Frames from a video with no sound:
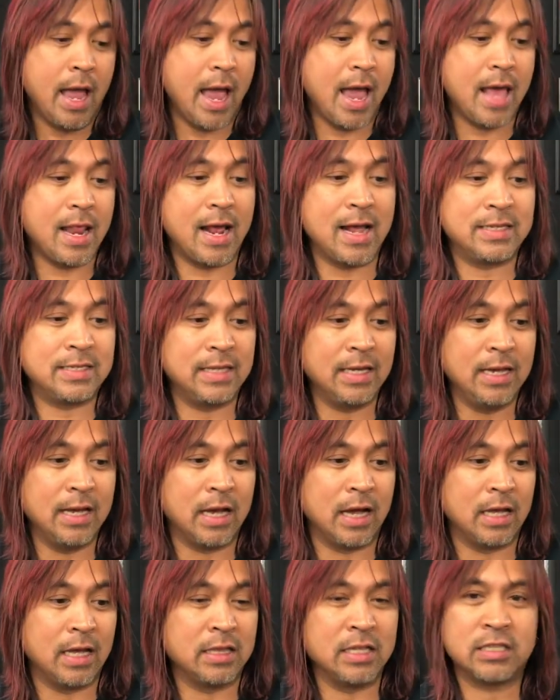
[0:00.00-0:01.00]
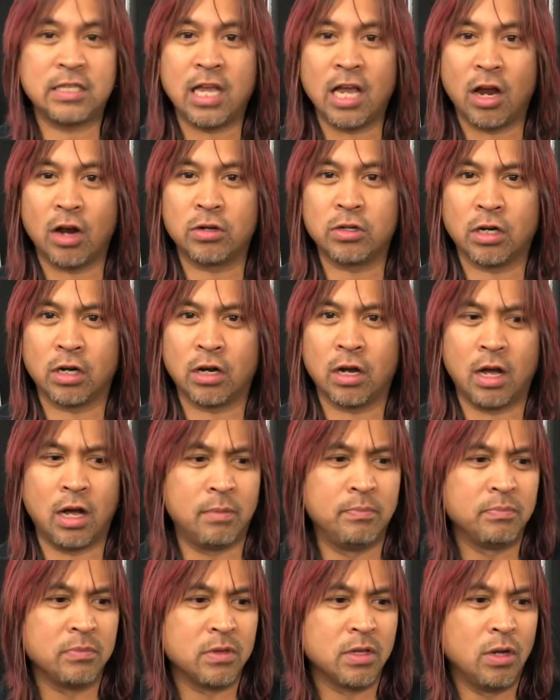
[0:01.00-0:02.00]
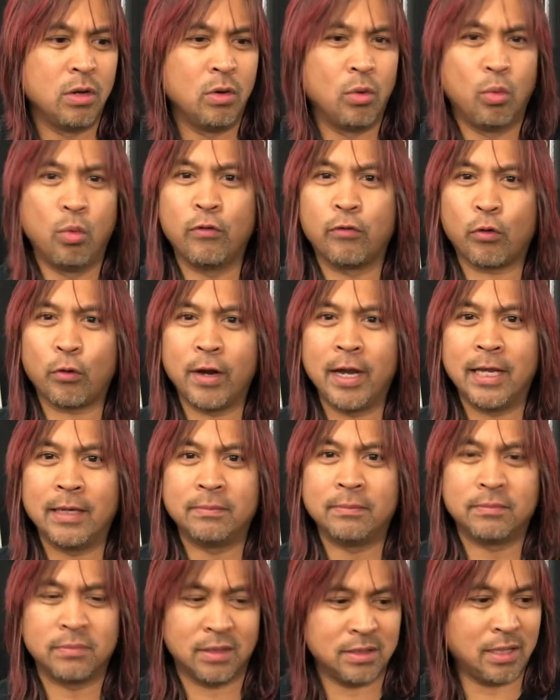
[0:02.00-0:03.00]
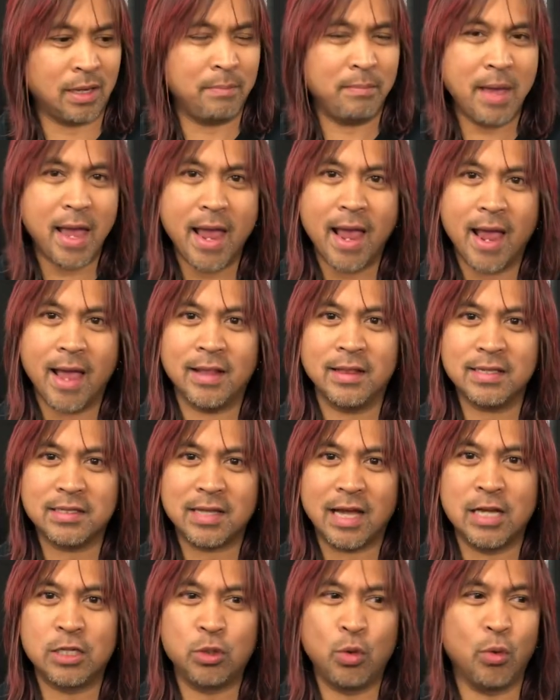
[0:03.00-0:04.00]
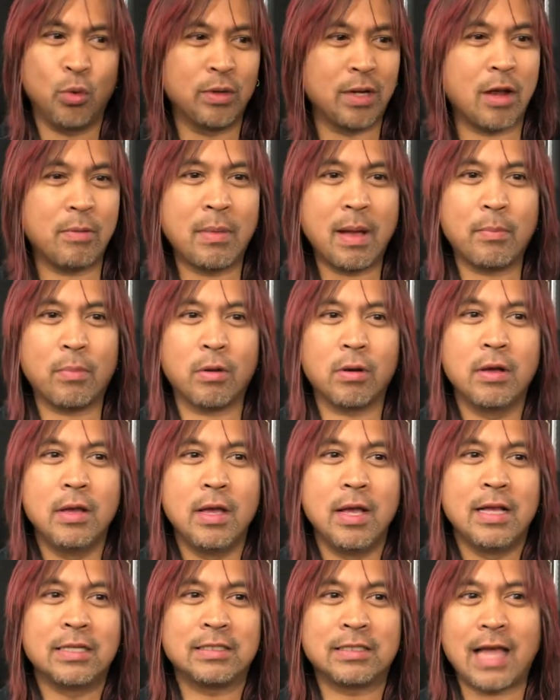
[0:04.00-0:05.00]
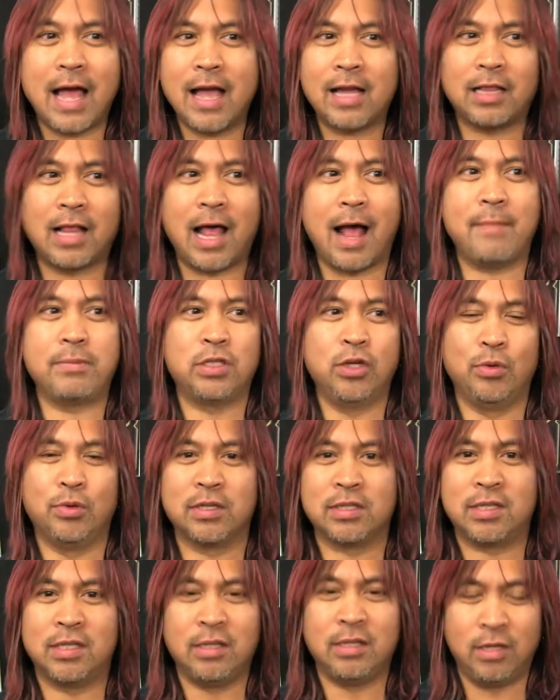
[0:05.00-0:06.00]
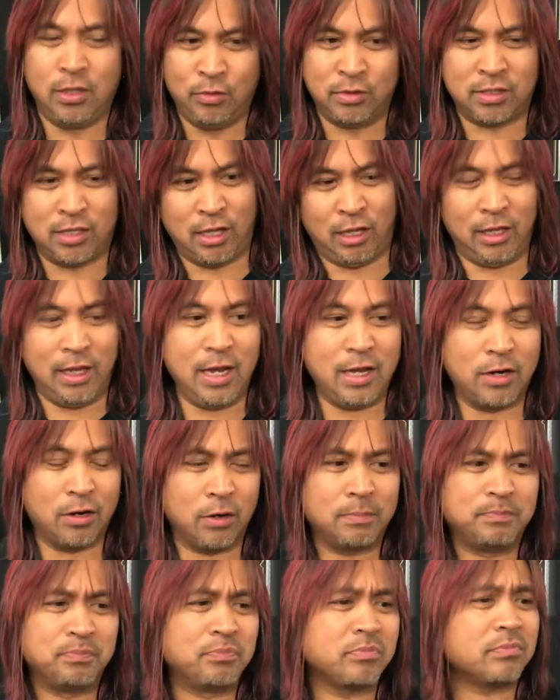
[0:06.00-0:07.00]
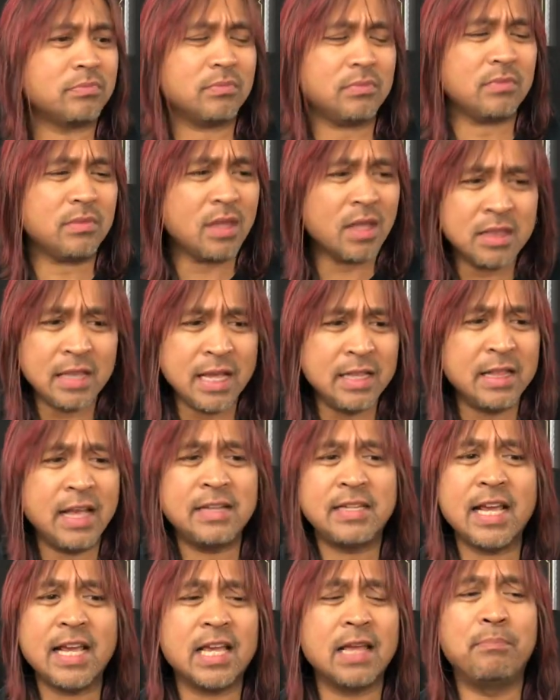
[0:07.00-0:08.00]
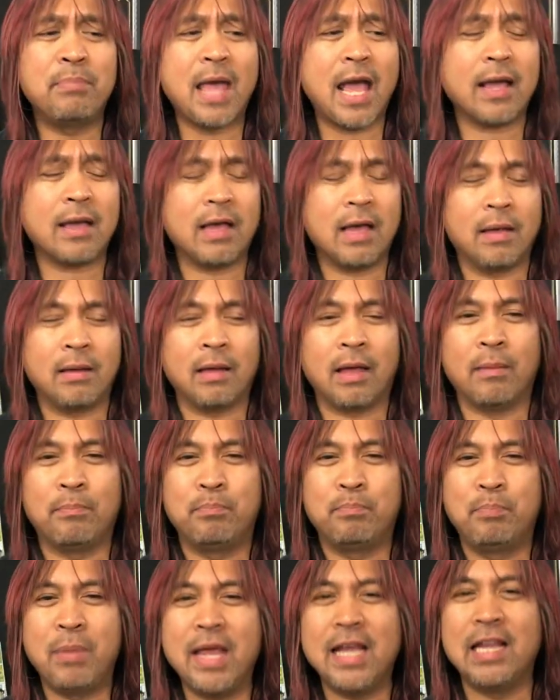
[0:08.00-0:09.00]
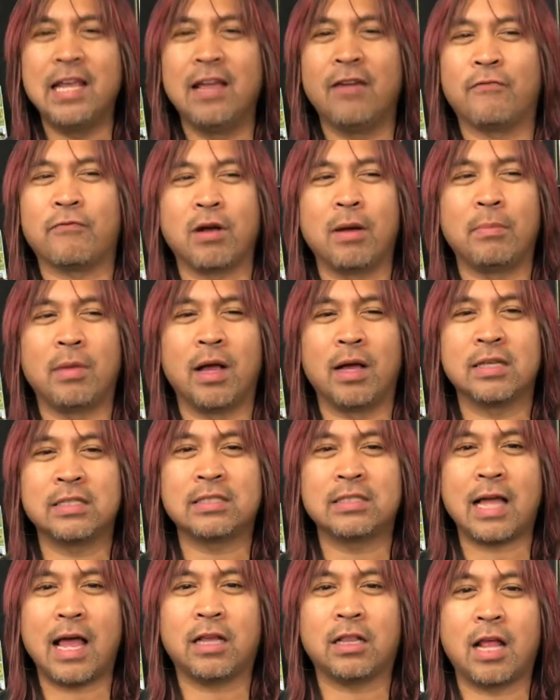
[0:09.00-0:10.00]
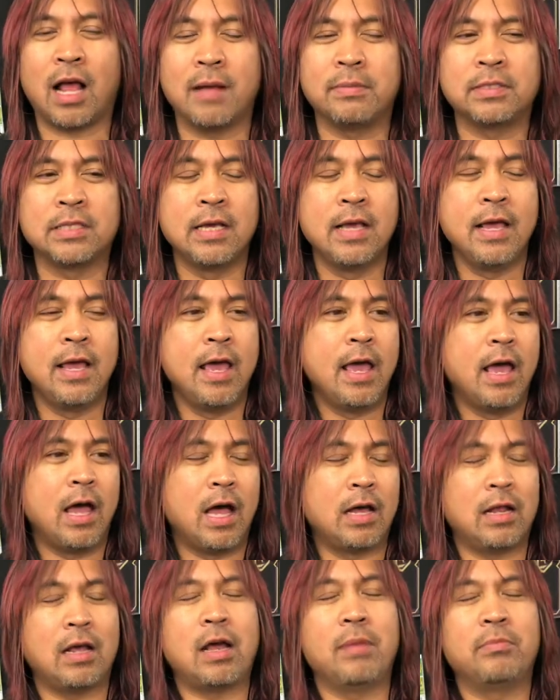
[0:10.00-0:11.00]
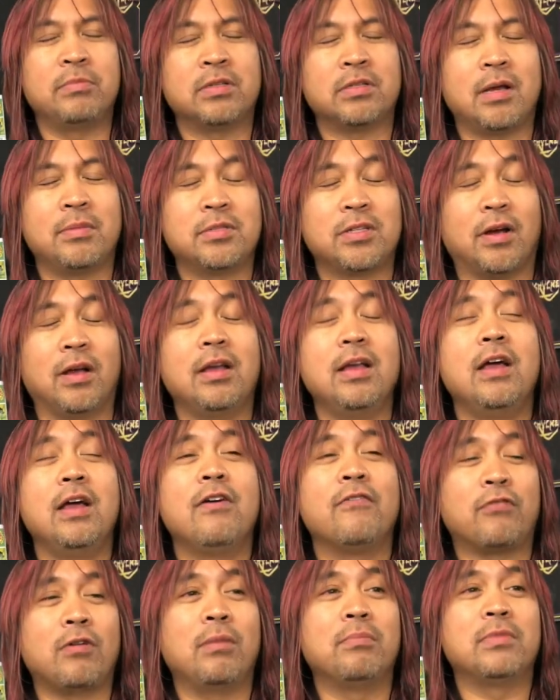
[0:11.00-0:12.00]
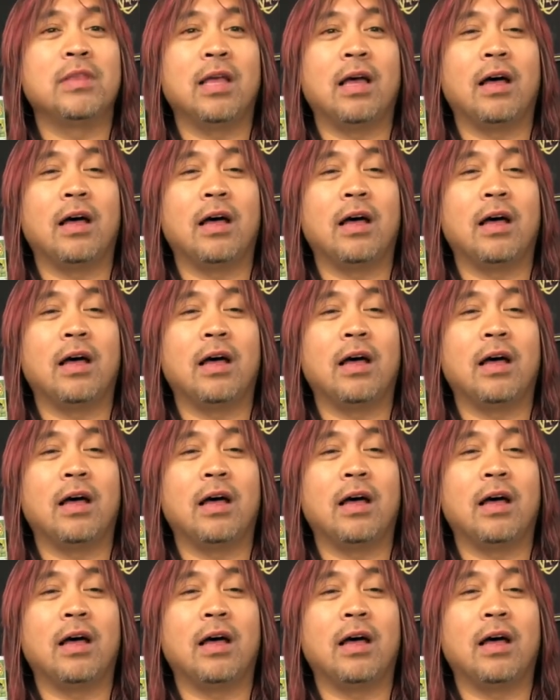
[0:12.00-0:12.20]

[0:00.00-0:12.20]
and I see this character, Wolverine. I was like, man, this guy's cool. And I remember Cyclops, who was the leader. They take a beating from Cyclops. I'm sorry, from